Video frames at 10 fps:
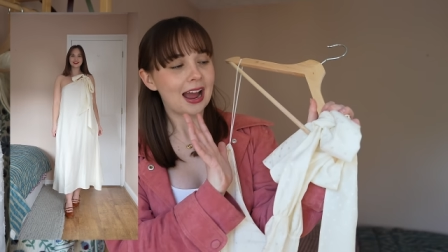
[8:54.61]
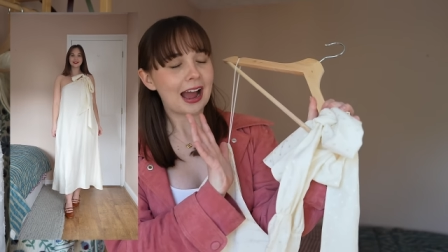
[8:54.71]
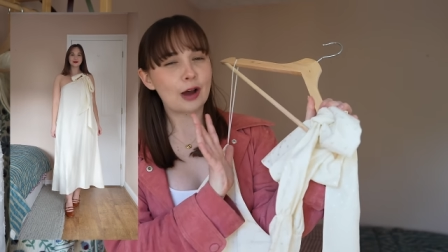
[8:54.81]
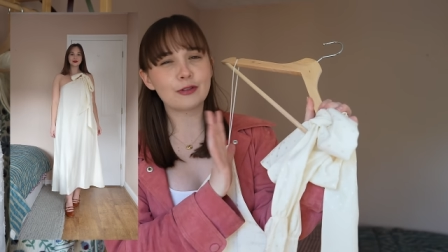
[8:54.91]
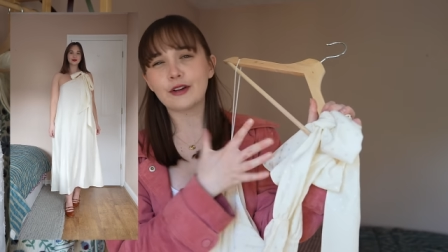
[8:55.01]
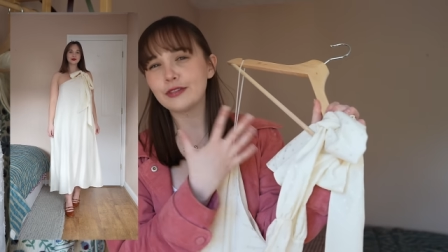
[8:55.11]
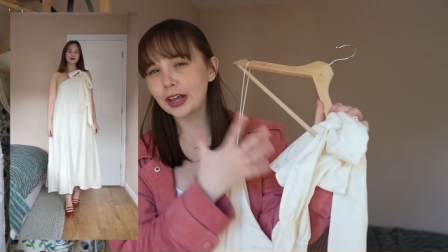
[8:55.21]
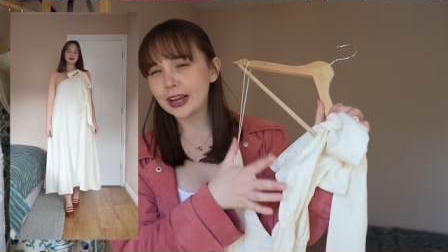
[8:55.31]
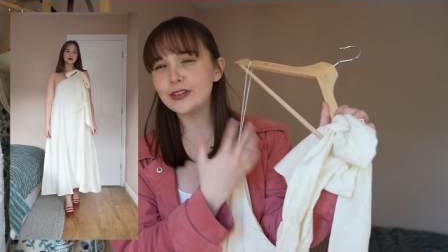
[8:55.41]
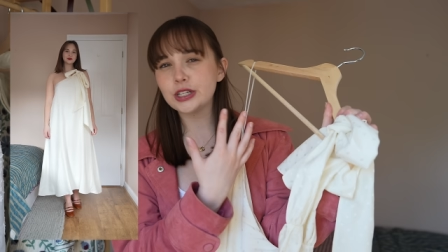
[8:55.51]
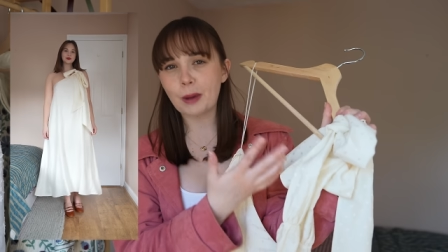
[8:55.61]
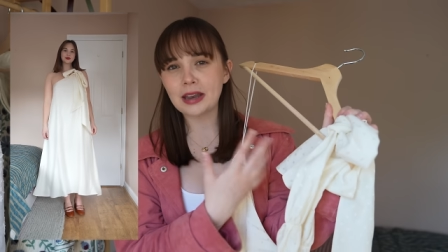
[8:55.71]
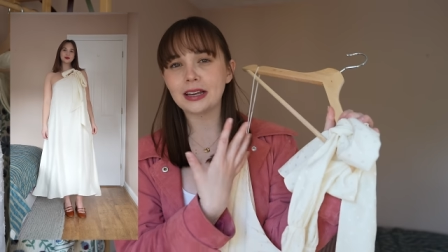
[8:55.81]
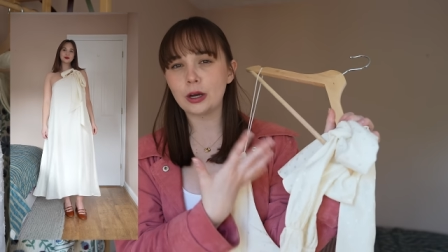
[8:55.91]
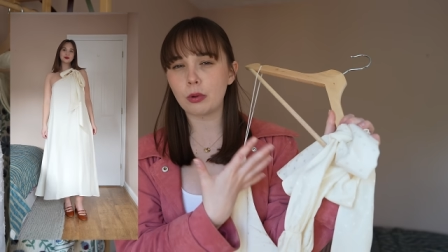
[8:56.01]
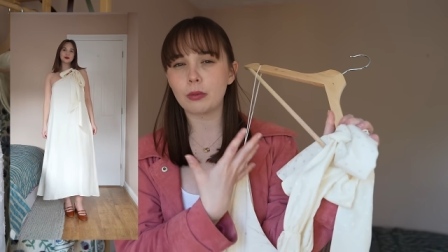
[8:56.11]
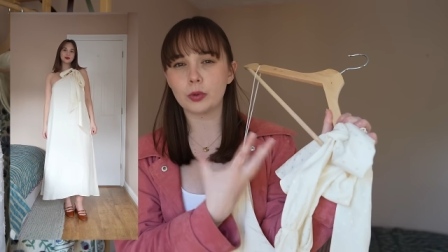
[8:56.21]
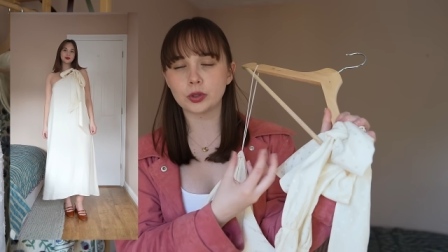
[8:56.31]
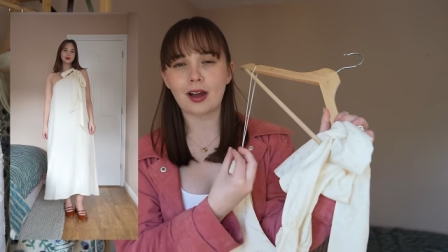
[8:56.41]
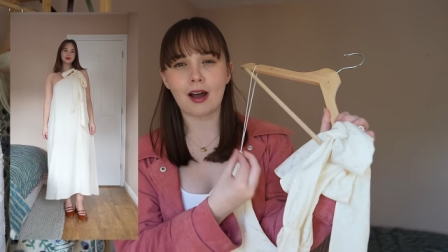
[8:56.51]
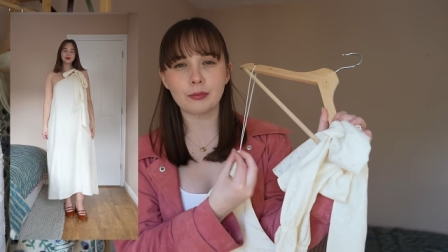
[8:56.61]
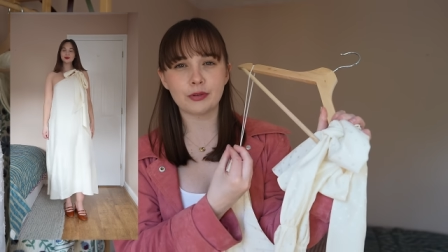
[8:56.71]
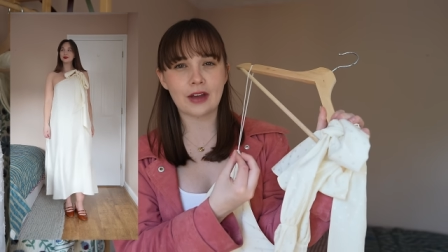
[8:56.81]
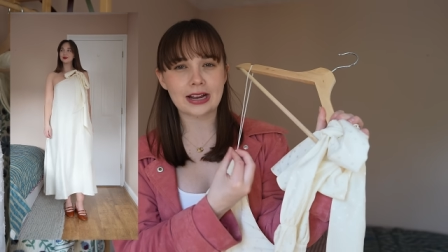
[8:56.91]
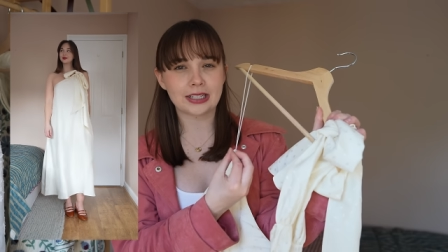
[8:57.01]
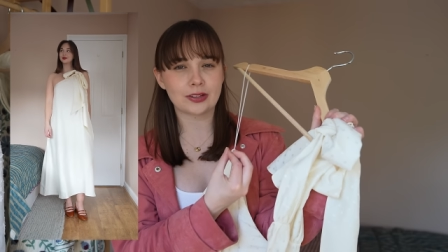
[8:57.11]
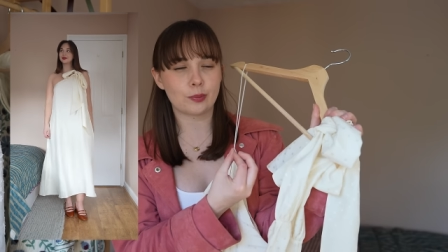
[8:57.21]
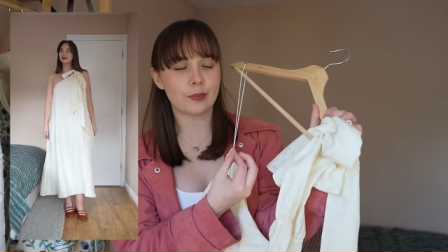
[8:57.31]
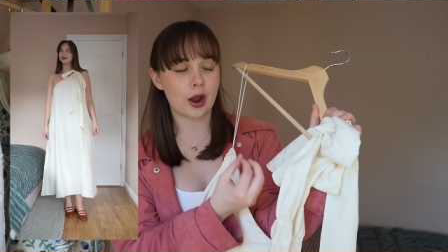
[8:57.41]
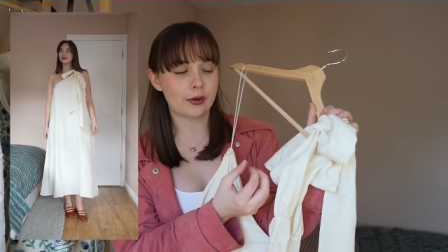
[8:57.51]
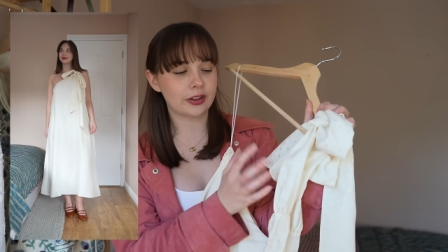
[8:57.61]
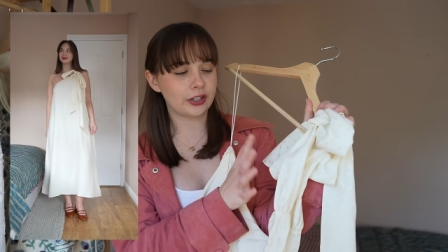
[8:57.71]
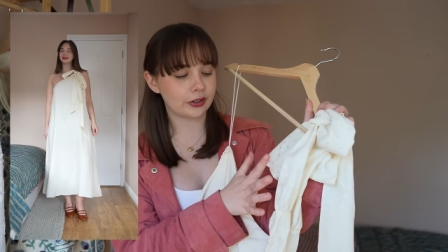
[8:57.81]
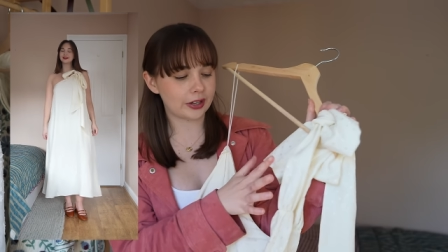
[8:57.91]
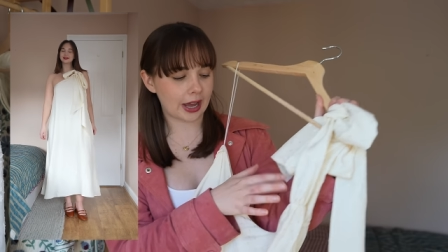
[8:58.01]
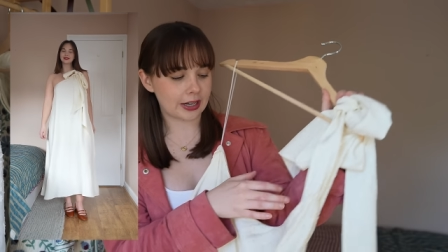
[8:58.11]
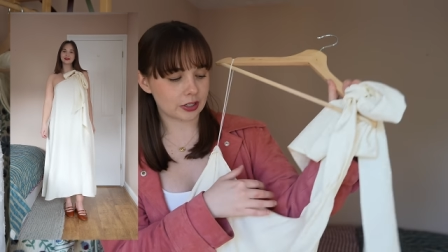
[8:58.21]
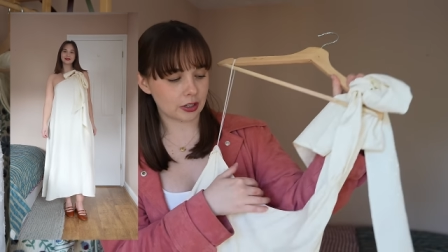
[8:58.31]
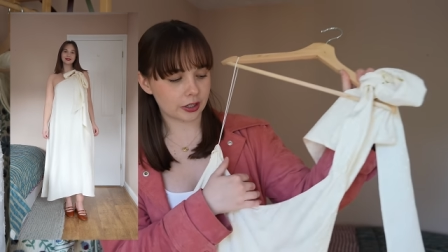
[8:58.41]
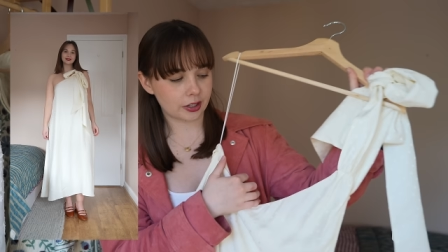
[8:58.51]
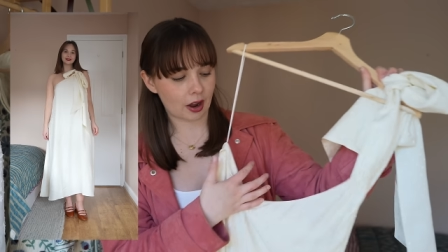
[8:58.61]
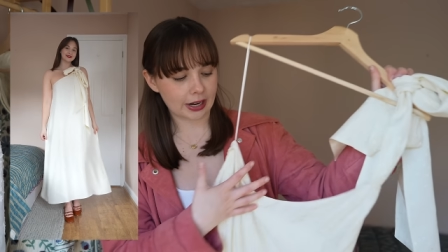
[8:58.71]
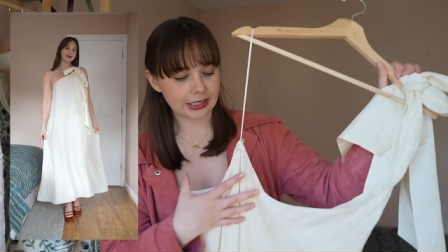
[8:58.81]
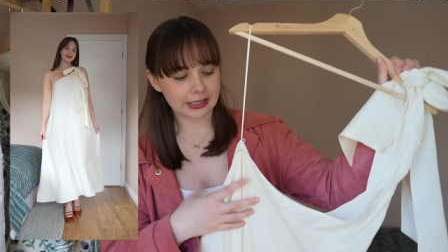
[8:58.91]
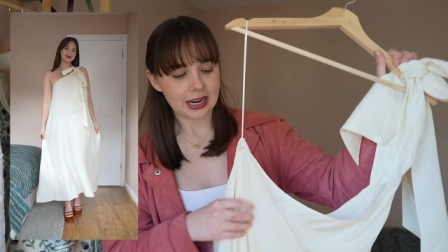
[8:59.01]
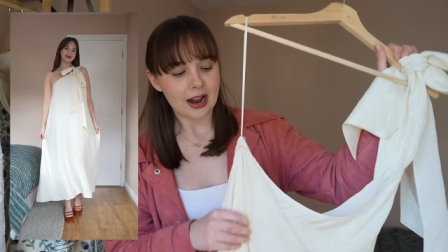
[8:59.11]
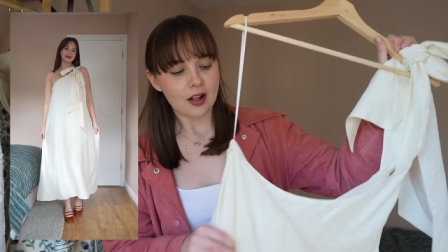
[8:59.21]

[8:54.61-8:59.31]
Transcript: However, I feel like if you spend a little bit more time perfecting the bow, then you can get it to look nice.